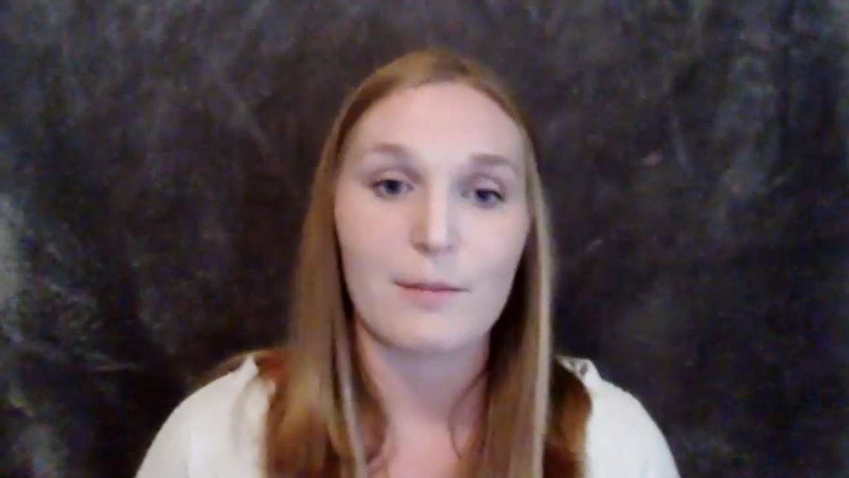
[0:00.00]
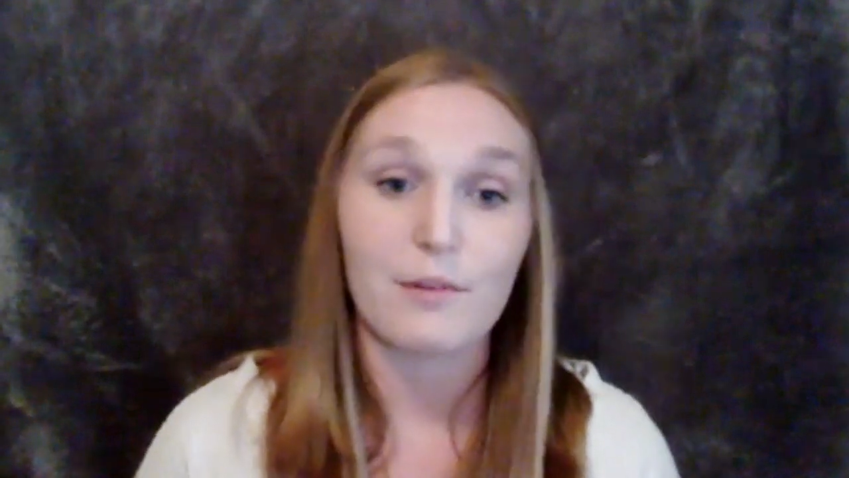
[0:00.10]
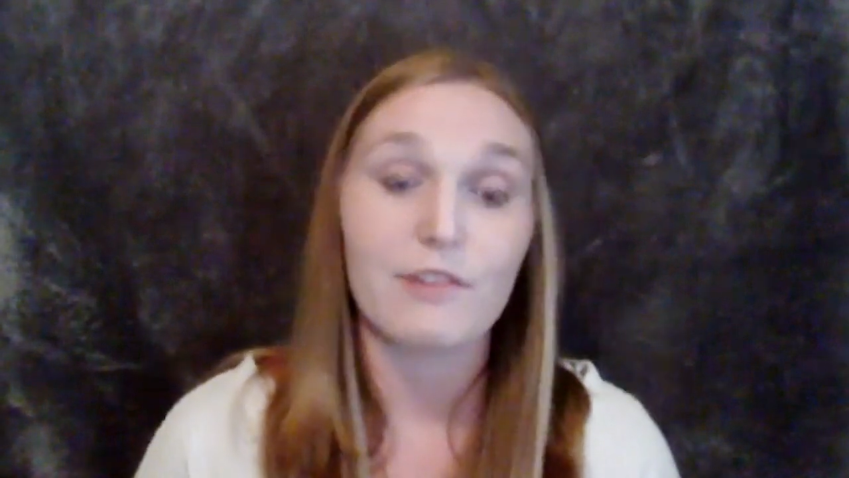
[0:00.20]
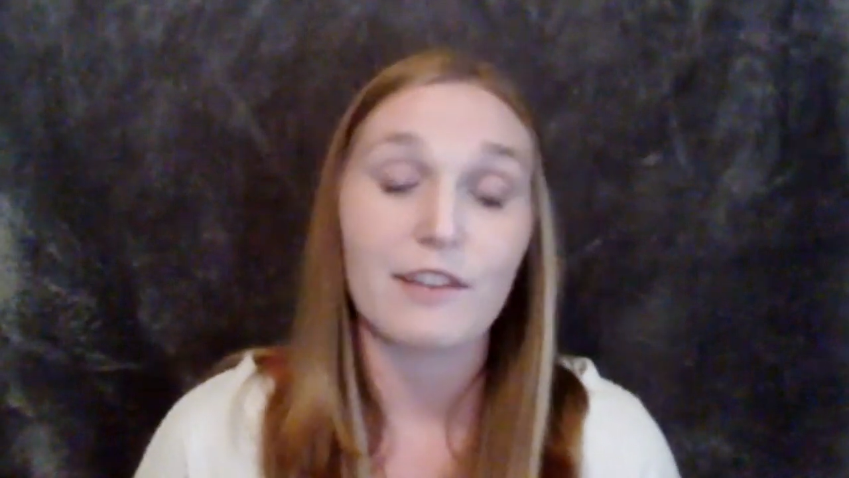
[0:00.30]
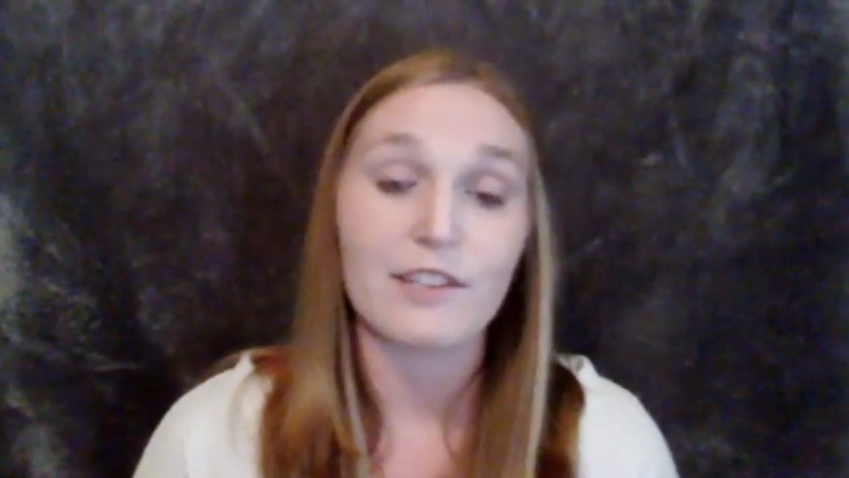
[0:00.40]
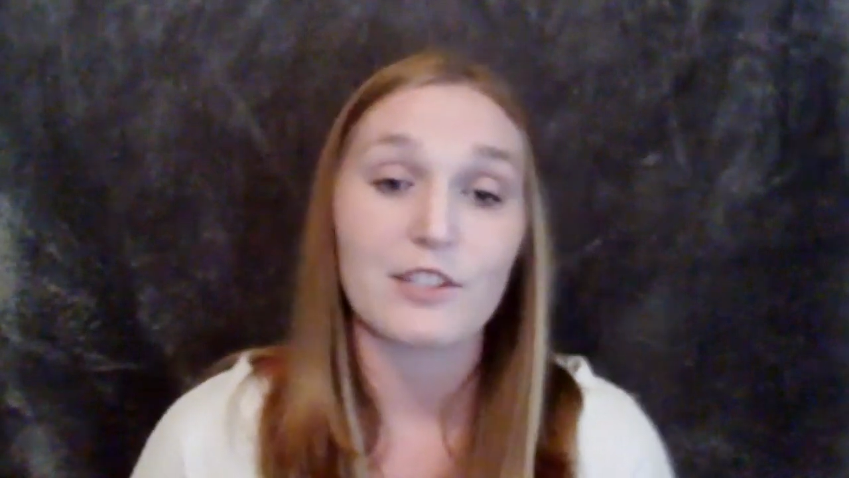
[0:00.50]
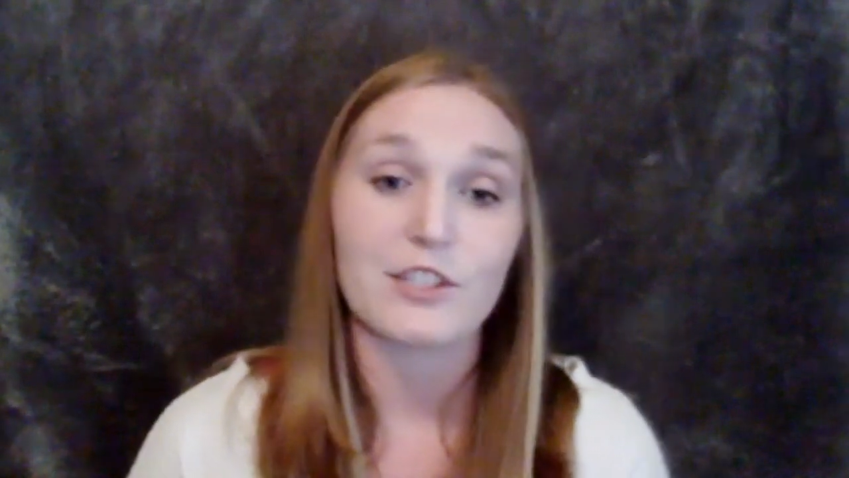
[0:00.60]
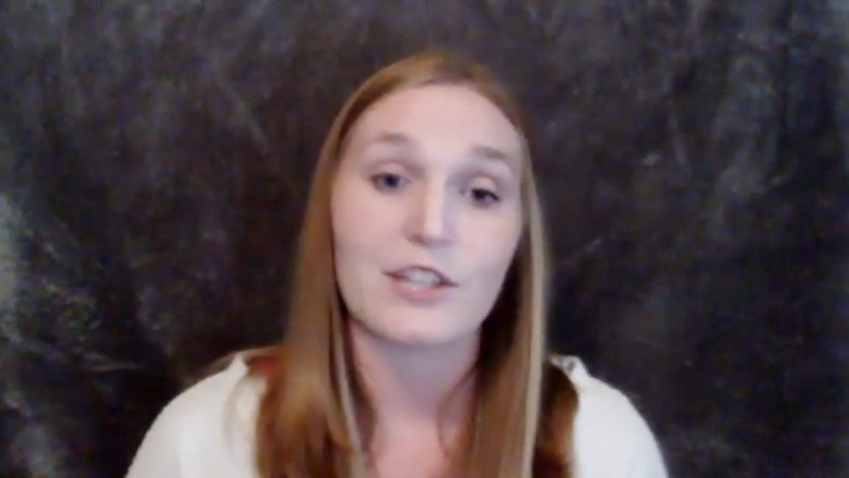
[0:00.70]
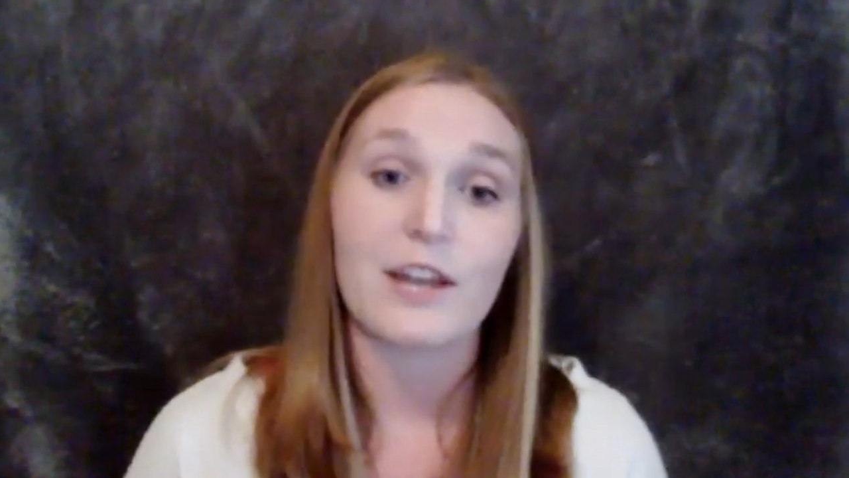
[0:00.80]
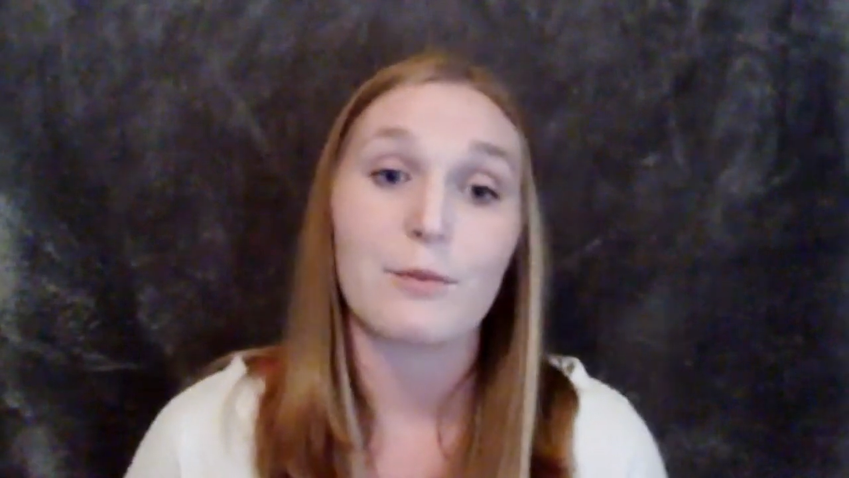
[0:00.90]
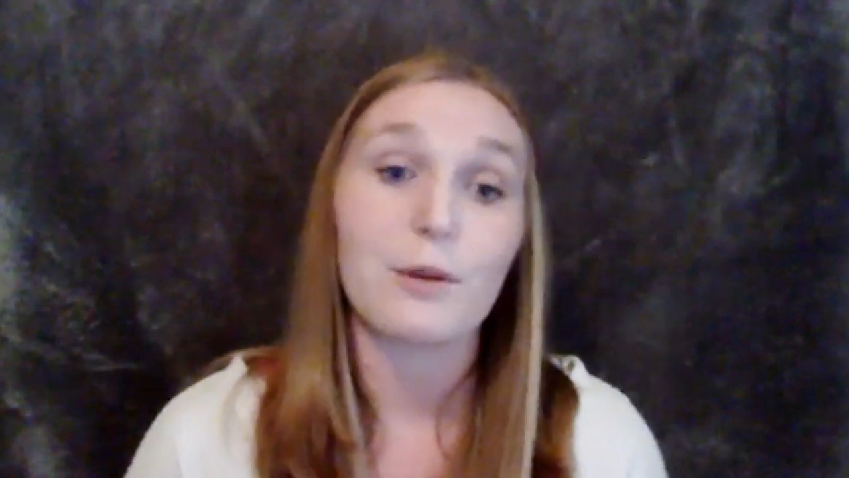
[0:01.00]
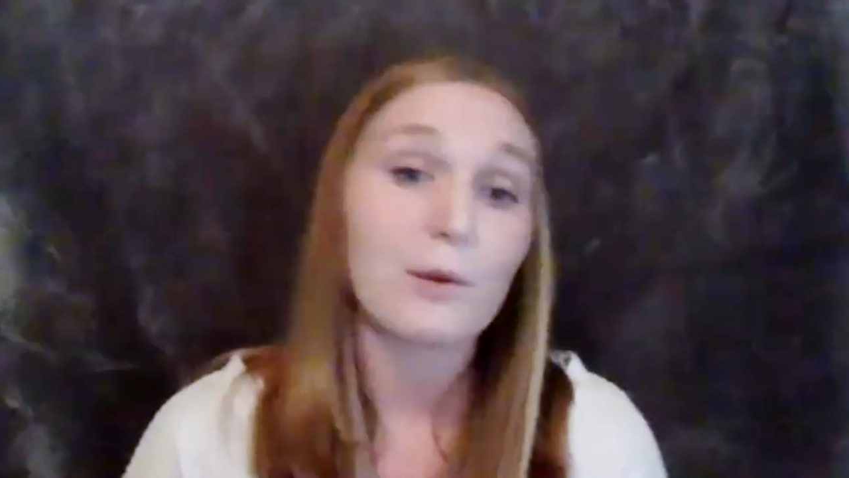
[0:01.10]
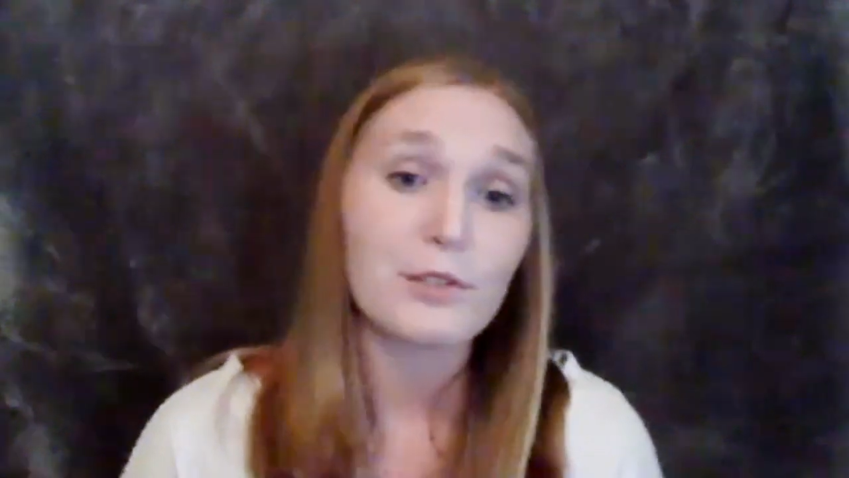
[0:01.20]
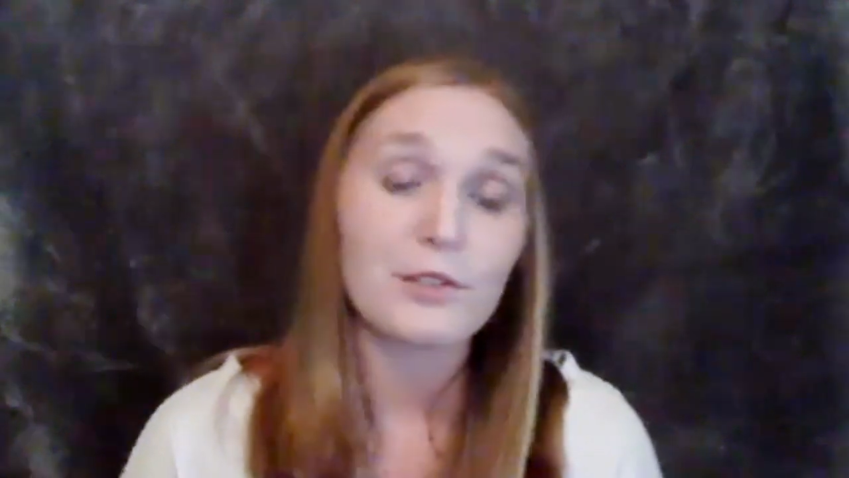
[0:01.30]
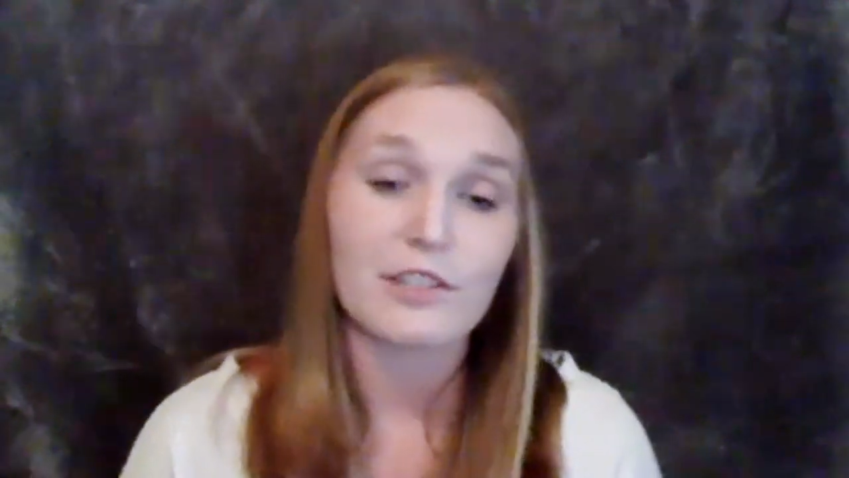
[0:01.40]
professors at Rowan
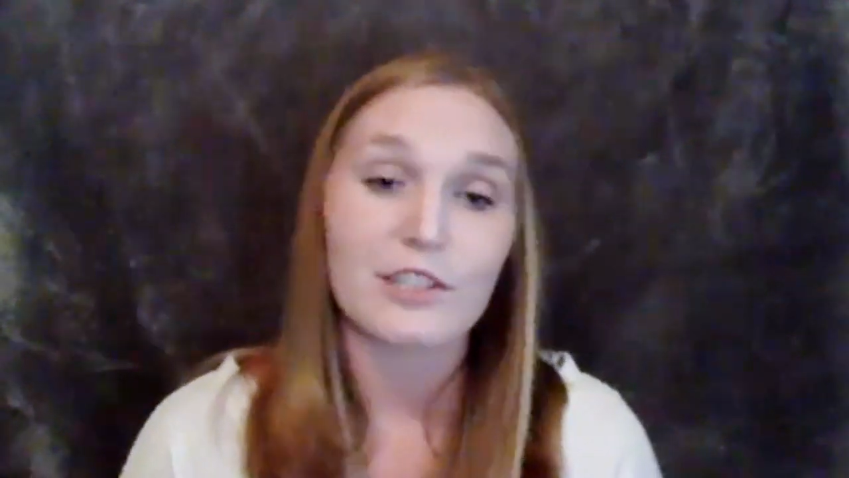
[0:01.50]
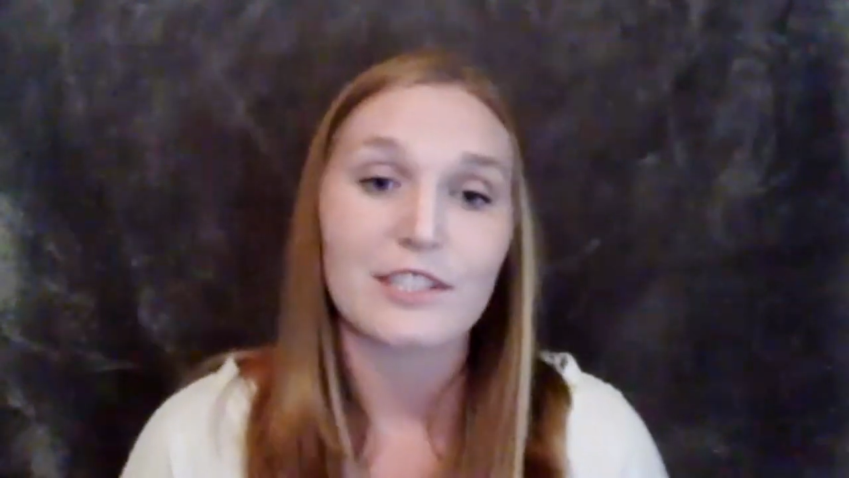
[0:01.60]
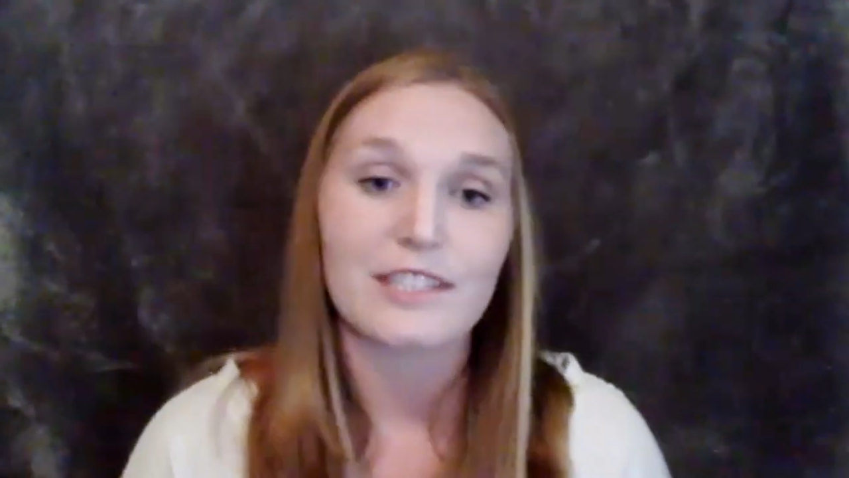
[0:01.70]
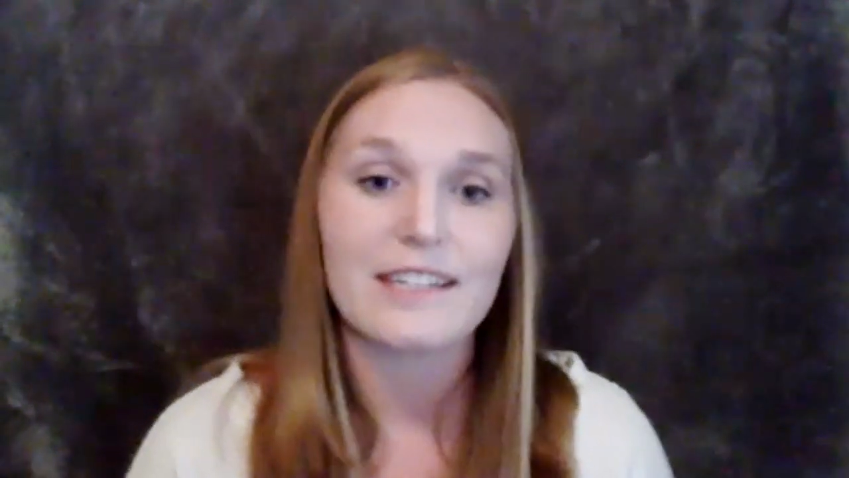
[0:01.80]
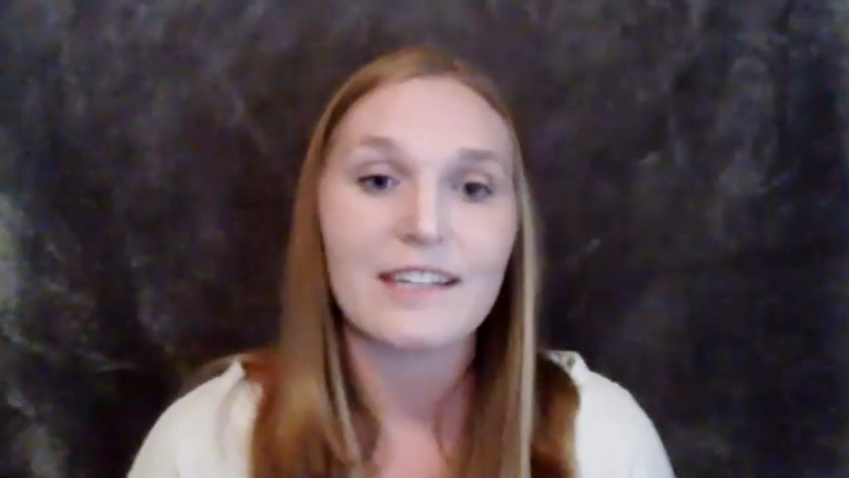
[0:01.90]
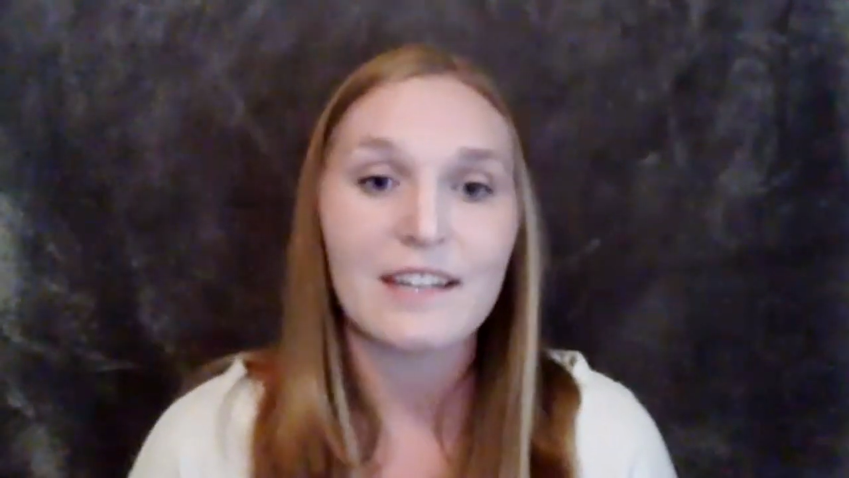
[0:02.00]
University.